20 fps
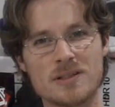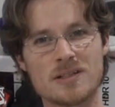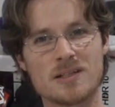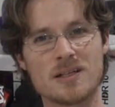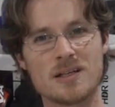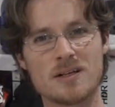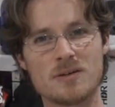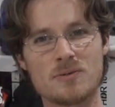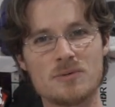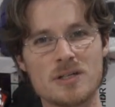
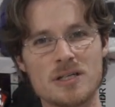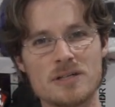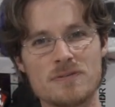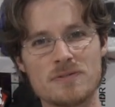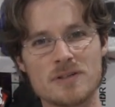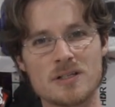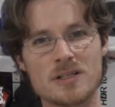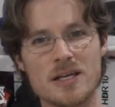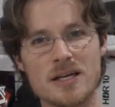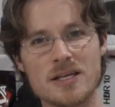And I really
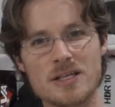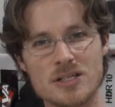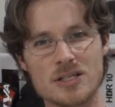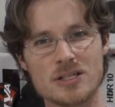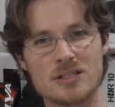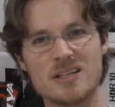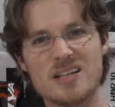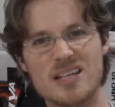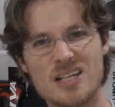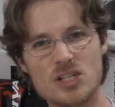feel like you
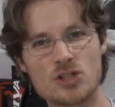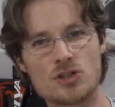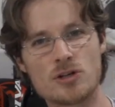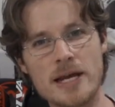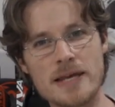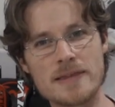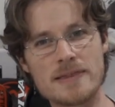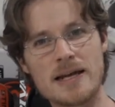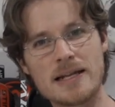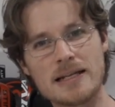can
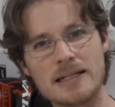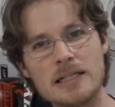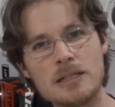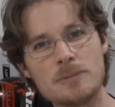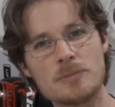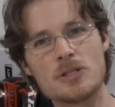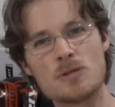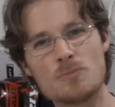train that little bit,